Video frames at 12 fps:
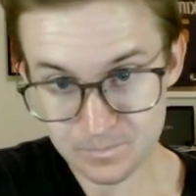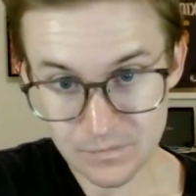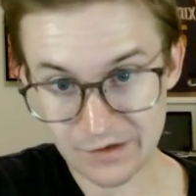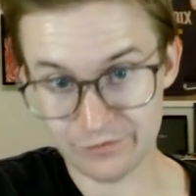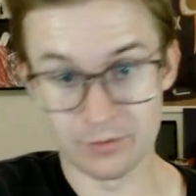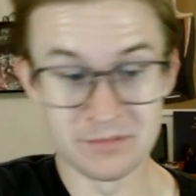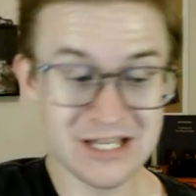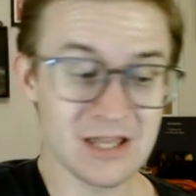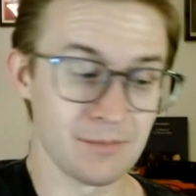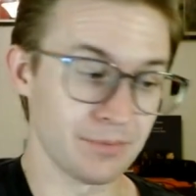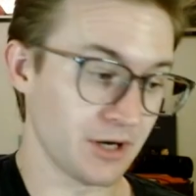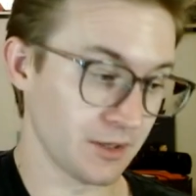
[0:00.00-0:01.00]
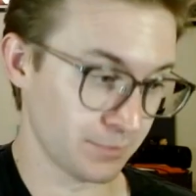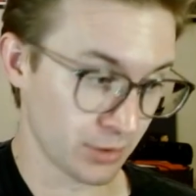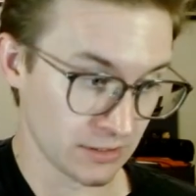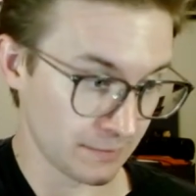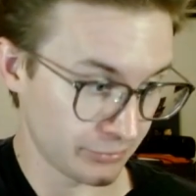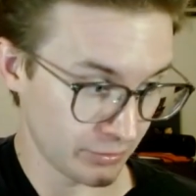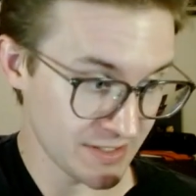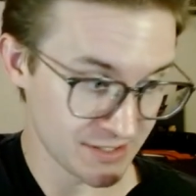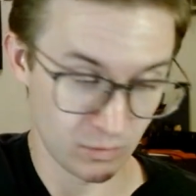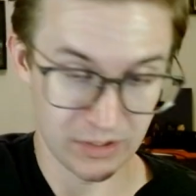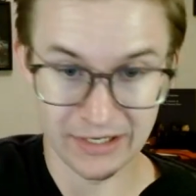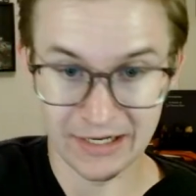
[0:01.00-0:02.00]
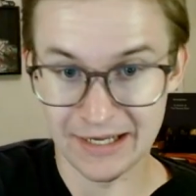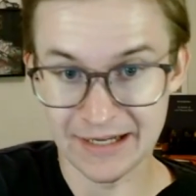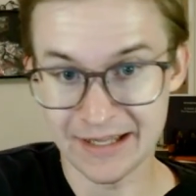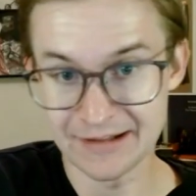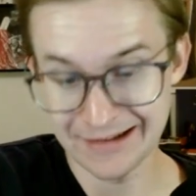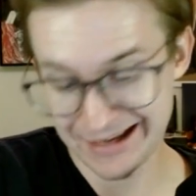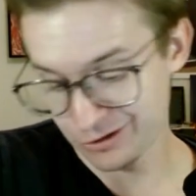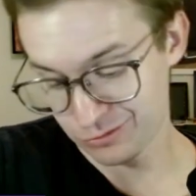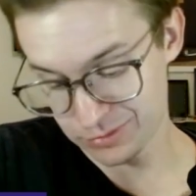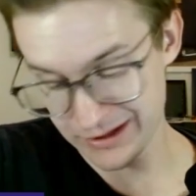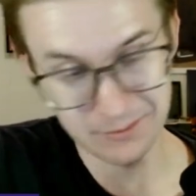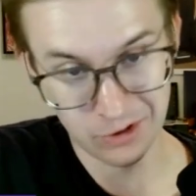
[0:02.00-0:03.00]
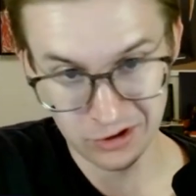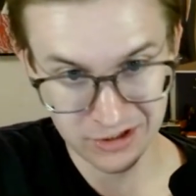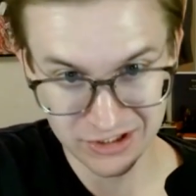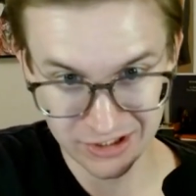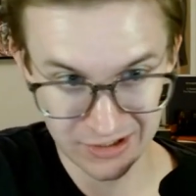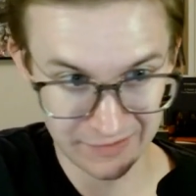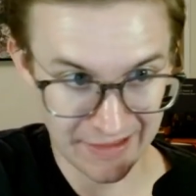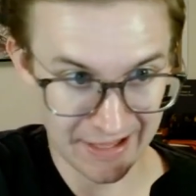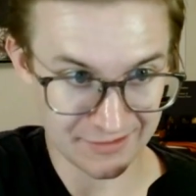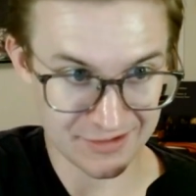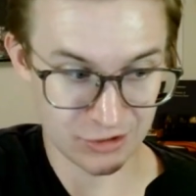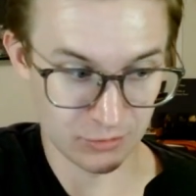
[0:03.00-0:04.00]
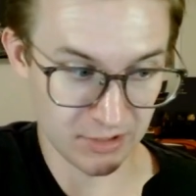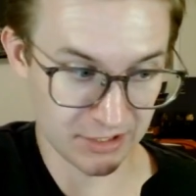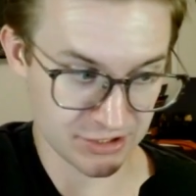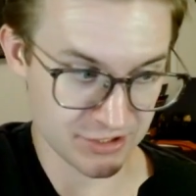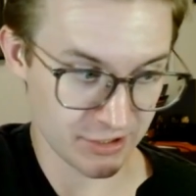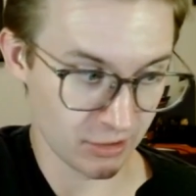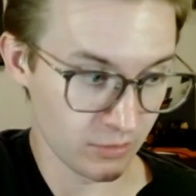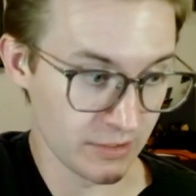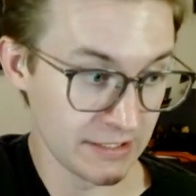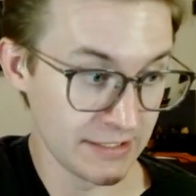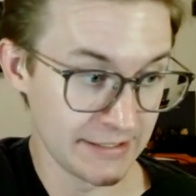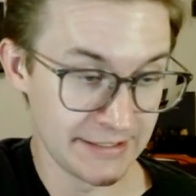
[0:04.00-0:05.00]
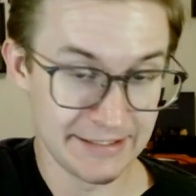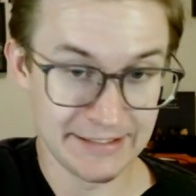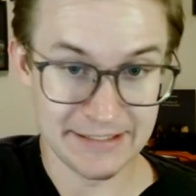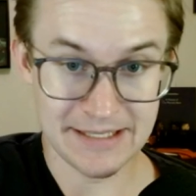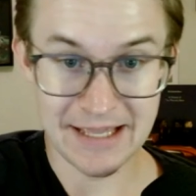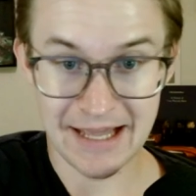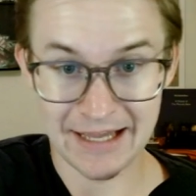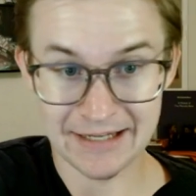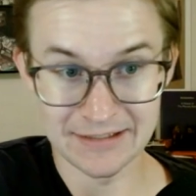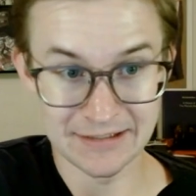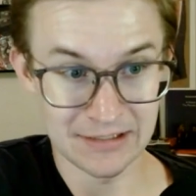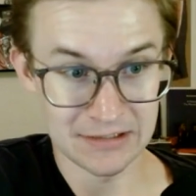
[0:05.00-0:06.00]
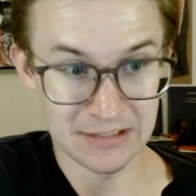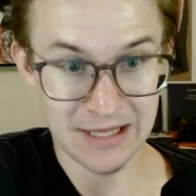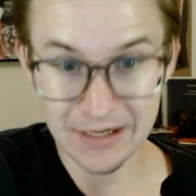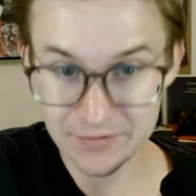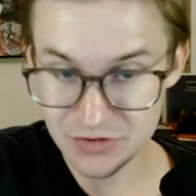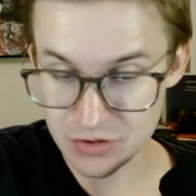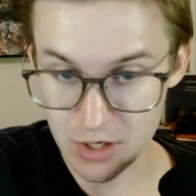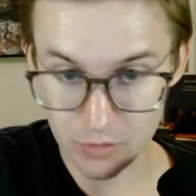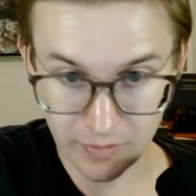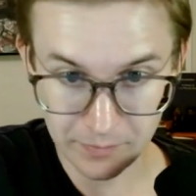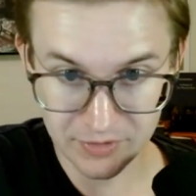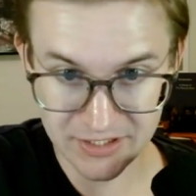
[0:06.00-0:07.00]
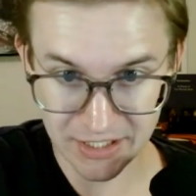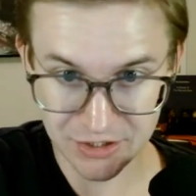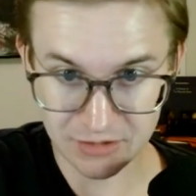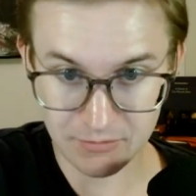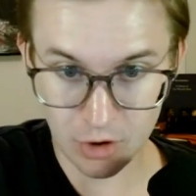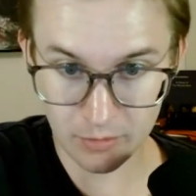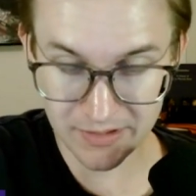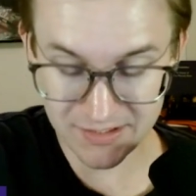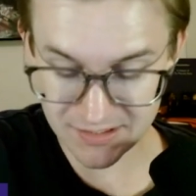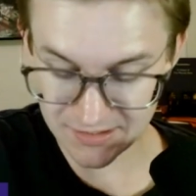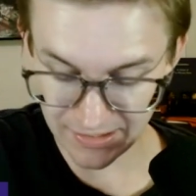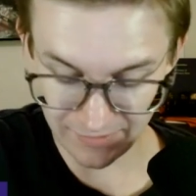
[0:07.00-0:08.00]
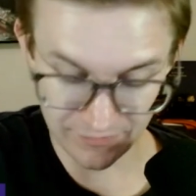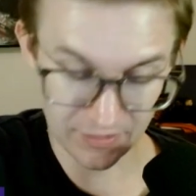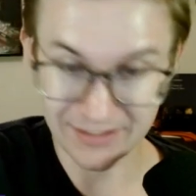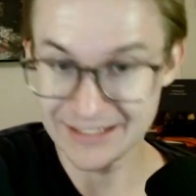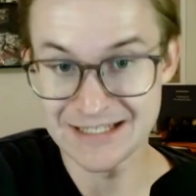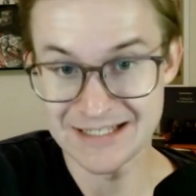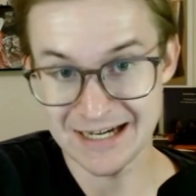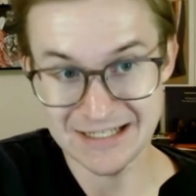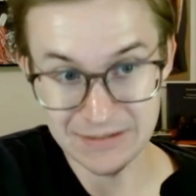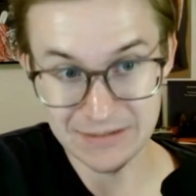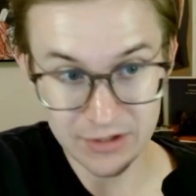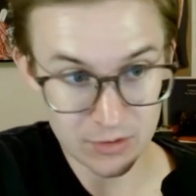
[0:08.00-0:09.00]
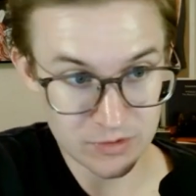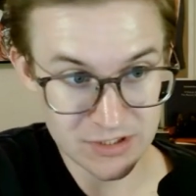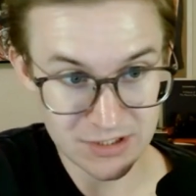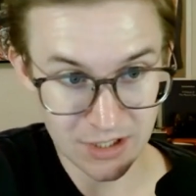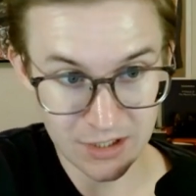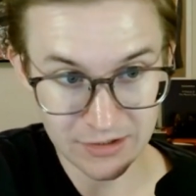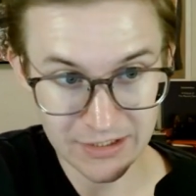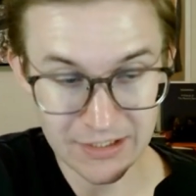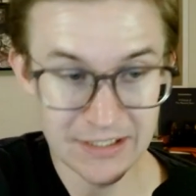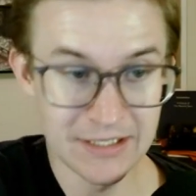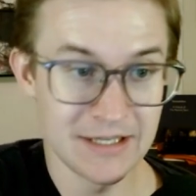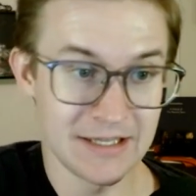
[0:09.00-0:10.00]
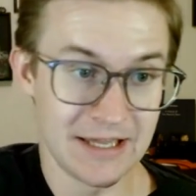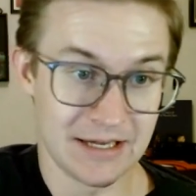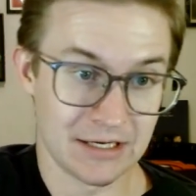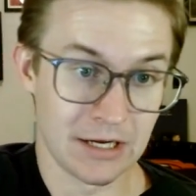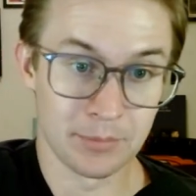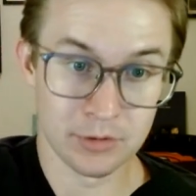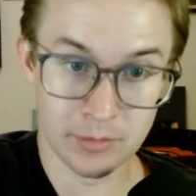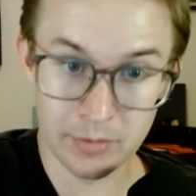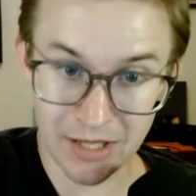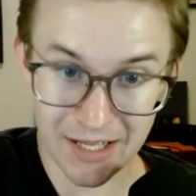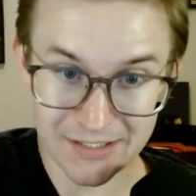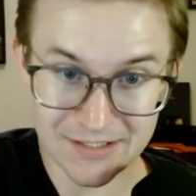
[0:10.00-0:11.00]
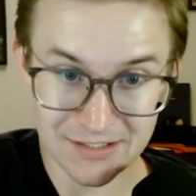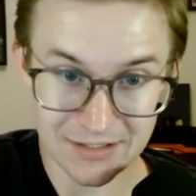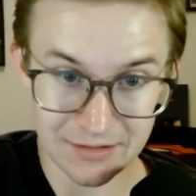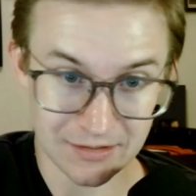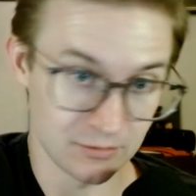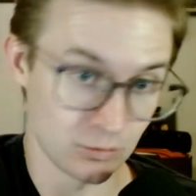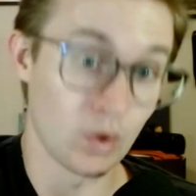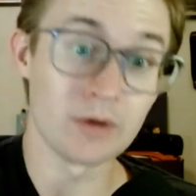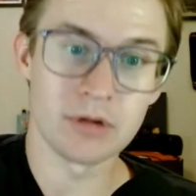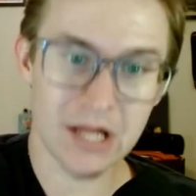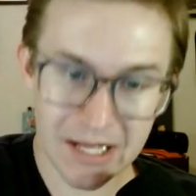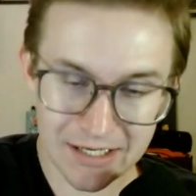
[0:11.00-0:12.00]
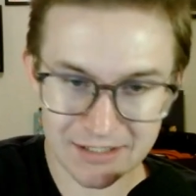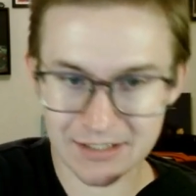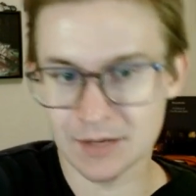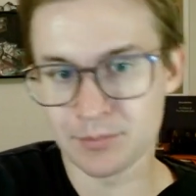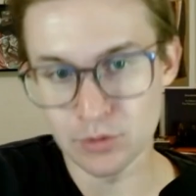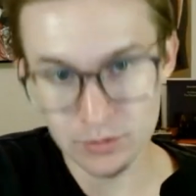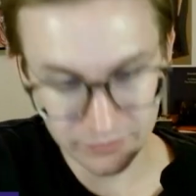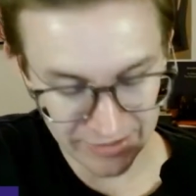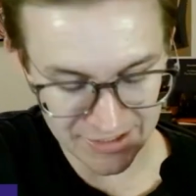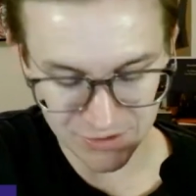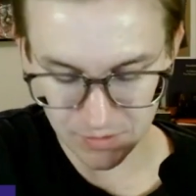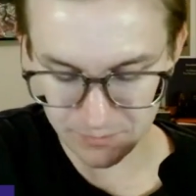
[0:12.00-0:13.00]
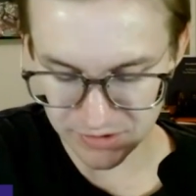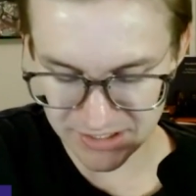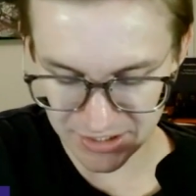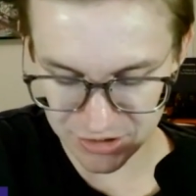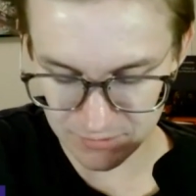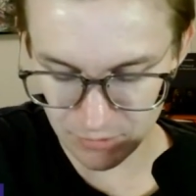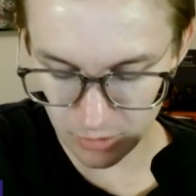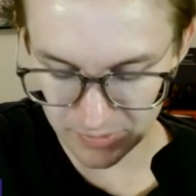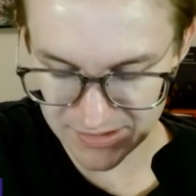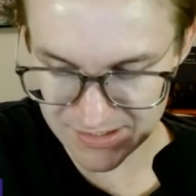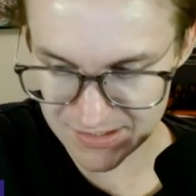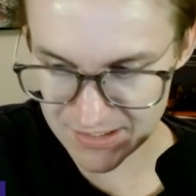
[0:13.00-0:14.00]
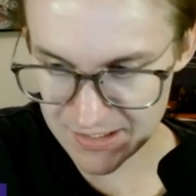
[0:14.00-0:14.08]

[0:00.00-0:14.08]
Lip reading: from deep on pull-up threes and whatnot, and I don't blame Nurkic on that so much. So he had a lot of strong rim protection moments. I felt like his activity was solid. He had a couple of blocks, one block, a couple of nice rim protection moments